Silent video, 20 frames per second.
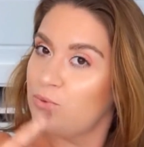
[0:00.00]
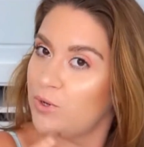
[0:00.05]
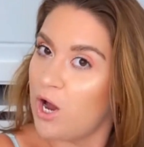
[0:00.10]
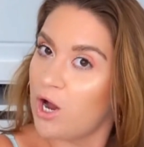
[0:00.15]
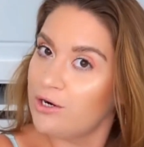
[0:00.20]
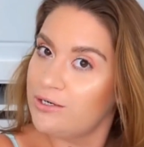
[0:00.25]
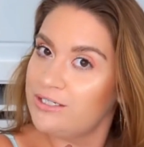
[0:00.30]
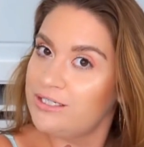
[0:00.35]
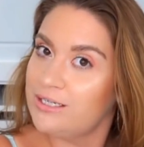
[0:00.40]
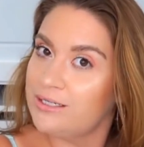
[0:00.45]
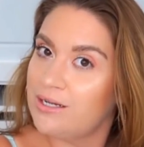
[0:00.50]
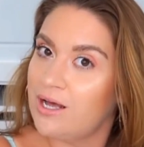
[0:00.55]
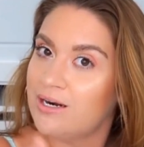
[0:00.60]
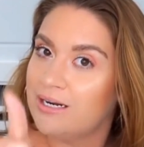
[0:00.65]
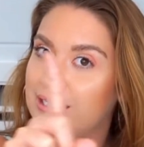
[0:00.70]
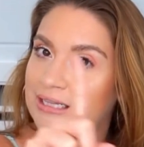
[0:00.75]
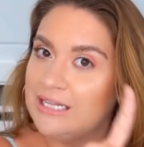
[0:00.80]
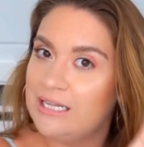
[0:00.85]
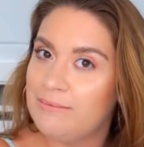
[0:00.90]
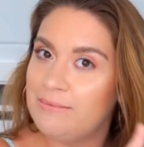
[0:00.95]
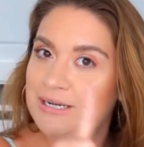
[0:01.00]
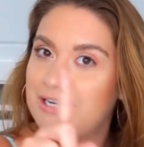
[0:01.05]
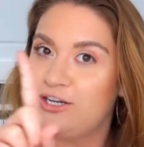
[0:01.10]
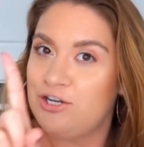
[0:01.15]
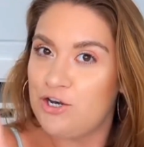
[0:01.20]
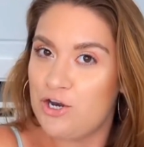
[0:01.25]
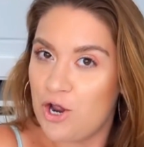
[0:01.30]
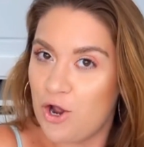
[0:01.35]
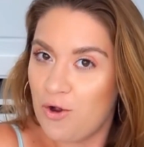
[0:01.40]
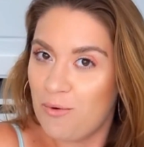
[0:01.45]
since I
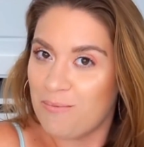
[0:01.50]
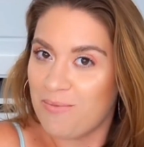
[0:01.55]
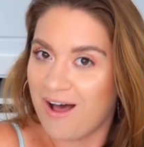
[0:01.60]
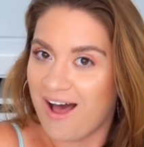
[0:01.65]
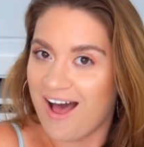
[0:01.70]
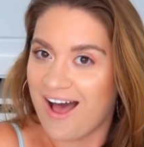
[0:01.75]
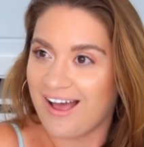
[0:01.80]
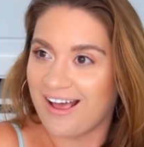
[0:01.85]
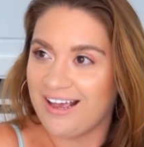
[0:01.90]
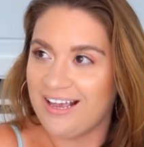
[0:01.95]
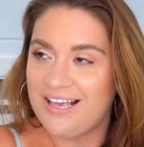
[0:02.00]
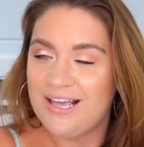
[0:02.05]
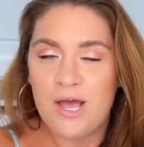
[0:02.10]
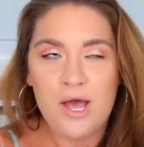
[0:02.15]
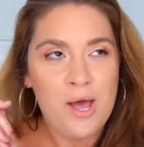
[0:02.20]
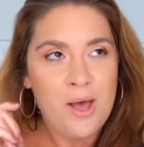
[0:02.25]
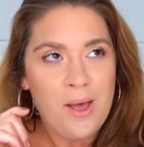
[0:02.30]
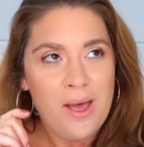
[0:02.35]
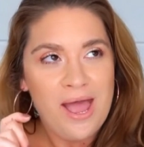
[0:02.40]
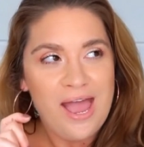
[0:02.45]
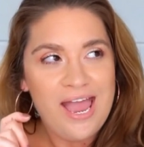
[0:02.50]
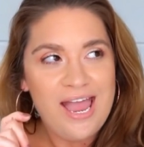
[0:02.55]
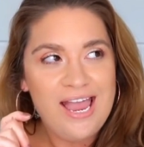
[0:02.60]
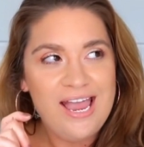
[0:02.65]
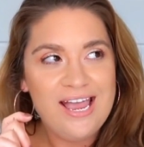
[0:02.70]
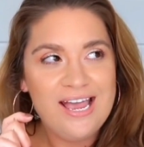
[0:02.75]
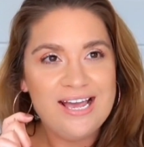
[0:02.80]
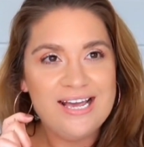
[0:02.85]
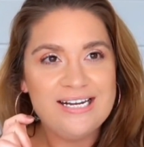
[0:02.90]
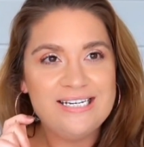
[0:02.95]
started this month's series.
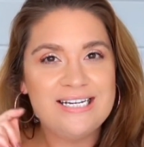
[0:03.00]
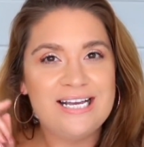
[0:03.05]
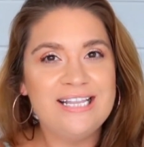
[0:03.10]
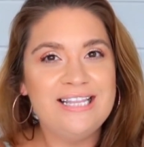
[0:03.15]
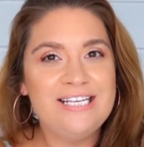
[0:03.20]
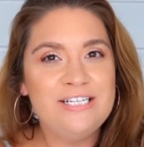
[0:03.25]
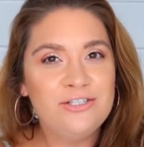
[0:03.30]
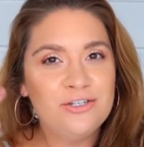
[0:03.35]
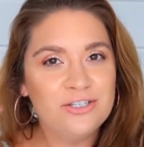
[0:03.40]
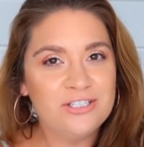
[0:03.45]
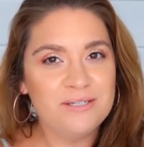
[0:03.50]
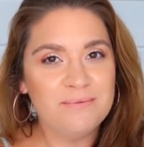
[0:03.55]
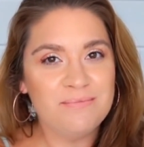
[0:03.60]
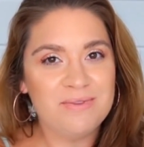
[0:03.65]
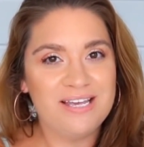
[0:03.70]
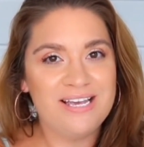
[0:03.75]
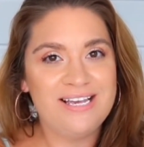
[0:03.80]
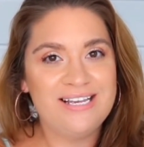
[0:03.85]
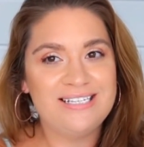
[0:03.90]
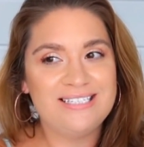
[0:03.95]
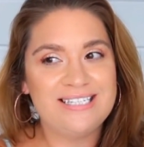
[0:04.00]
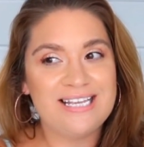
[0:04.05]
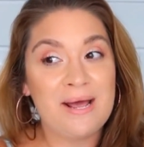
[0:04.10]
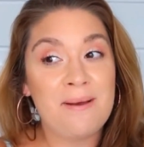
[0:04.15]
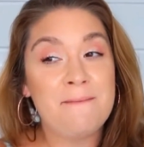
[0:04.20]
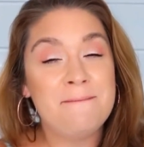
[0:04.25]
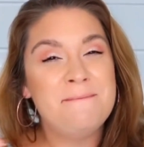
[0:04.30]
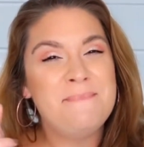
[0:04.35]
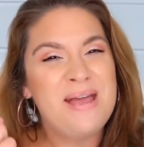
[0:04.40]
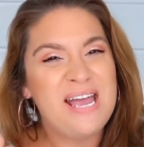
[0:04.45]
I
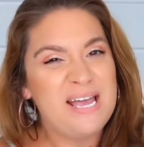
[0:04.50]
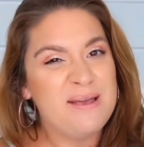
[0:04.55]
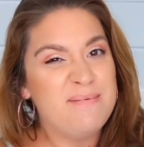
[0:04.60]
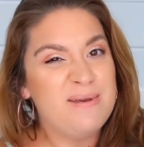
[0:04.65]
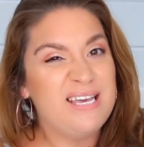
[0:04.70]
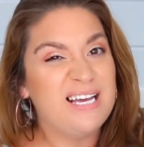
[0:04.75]
love